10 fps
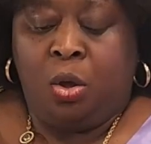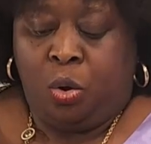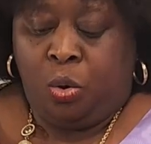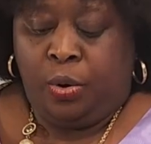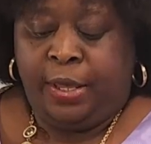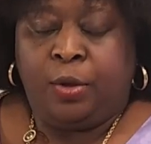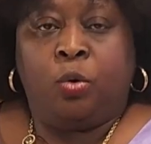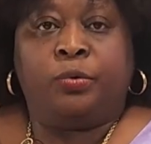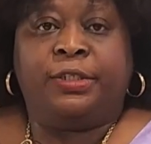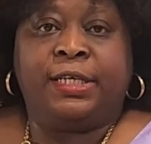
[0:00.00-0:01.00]
or a
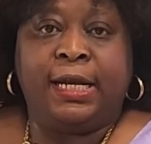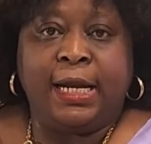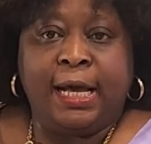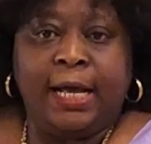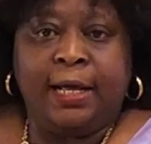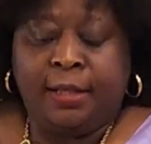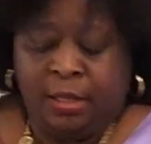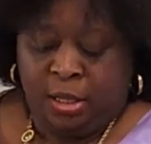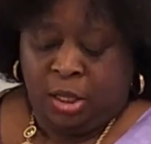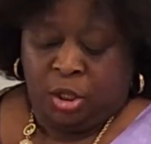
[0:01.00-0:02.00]
container,
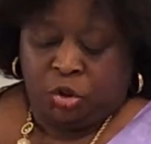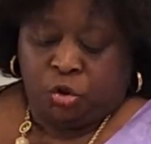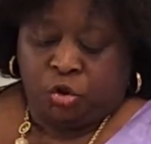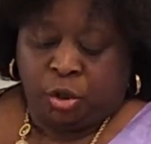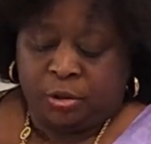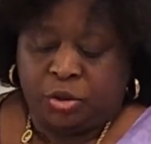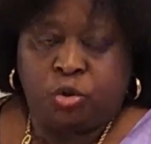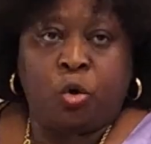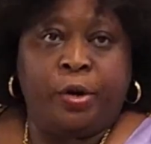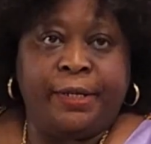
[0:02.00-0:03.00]
just
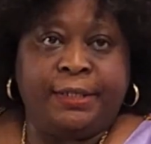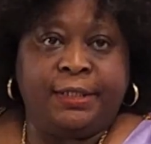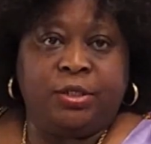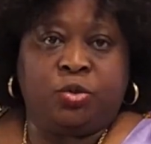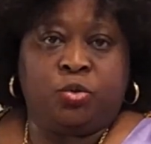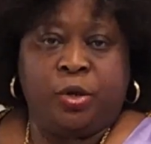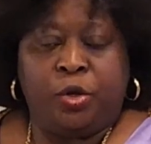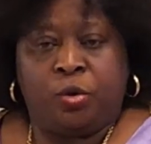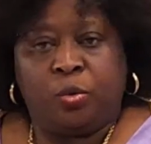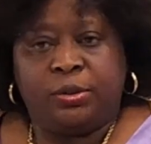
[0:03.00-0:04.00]
store it into a
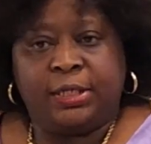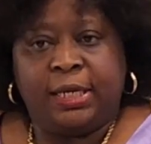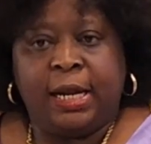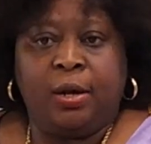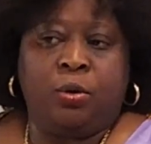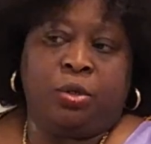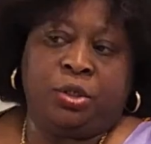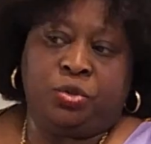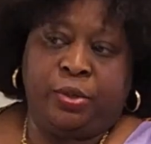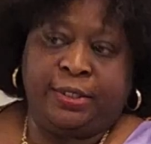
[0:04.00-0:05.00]
container or
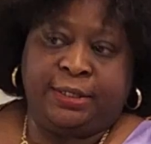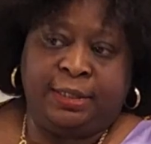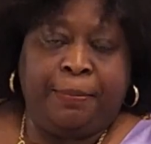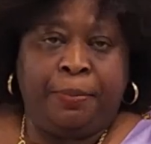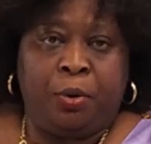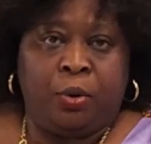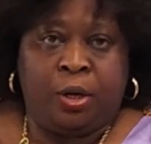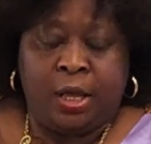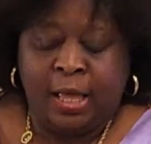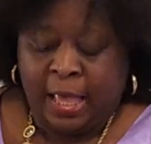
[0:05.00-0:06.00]
into a Ziploc,
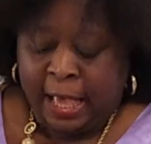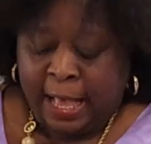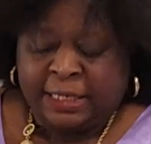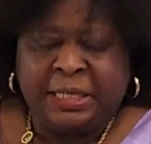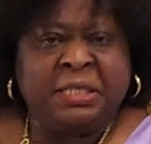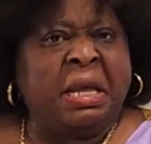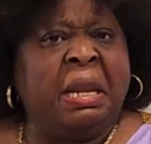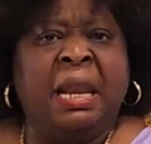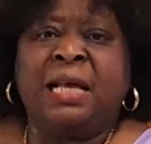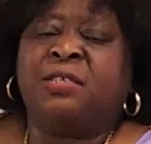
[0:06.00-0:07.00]
and this
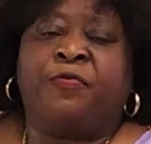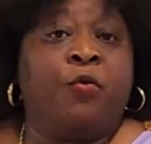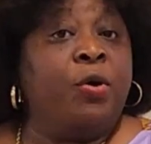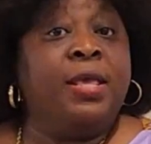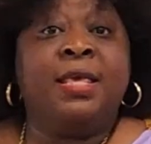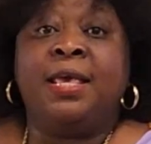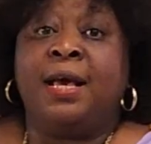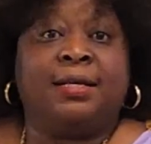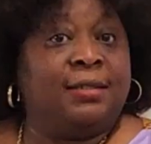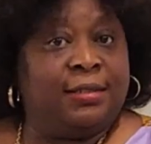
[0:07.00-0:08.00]
can last for
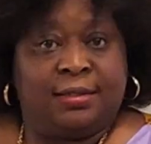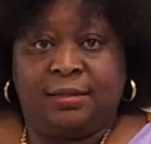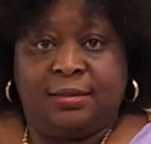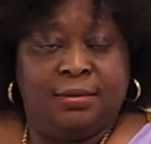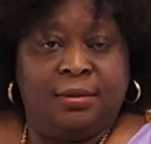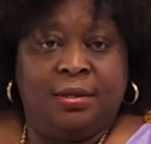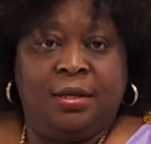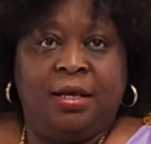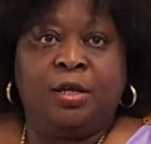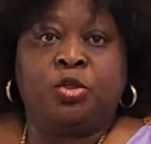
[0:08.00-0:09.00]
years.
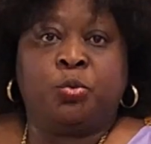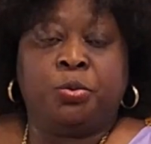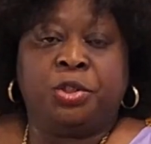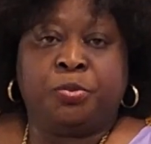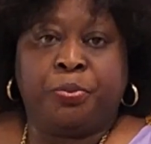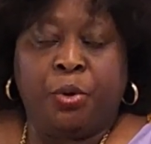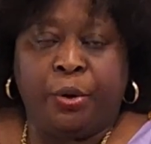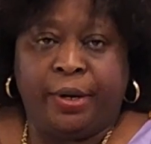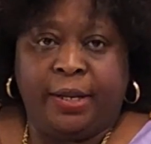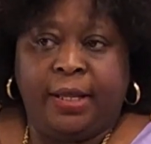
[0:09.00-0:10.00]
It won't
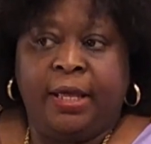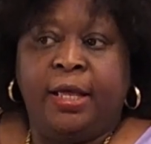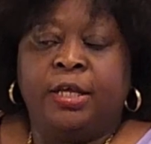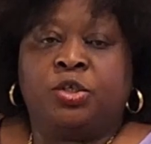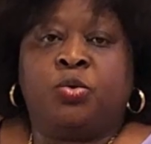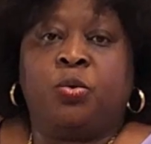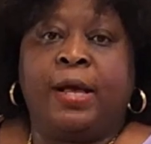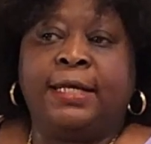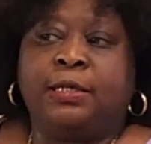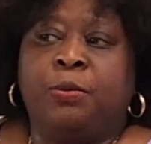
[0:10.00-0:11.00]
spoil. So
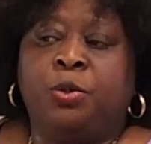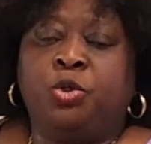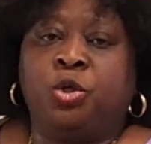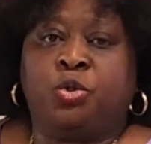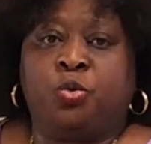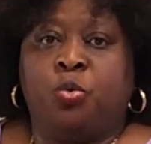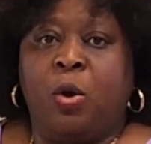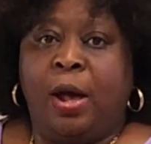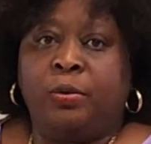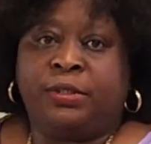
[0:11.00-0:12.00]
guys, I want us to
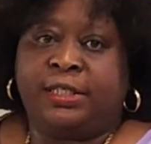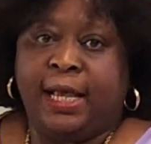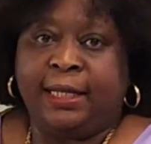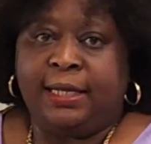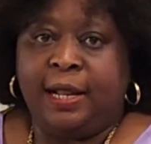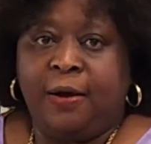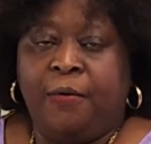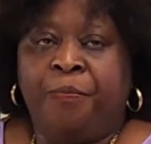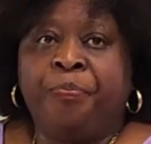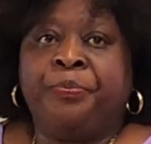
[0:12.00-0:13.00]
go outside
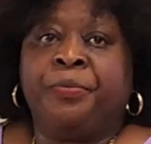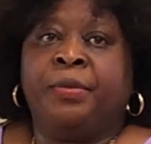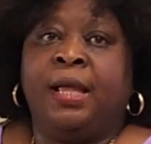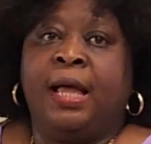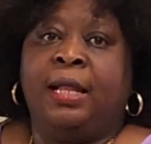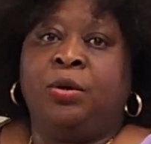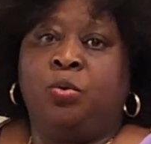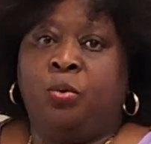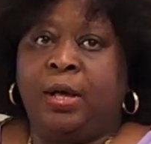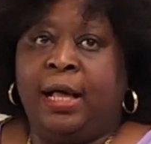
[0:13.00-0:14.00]
now and
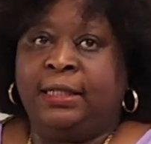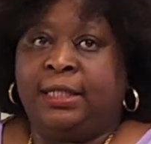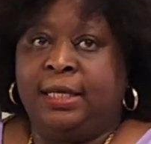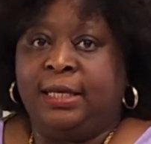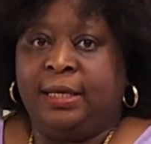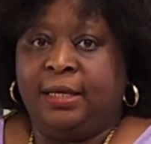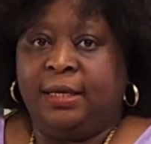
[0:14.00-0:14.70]
look at the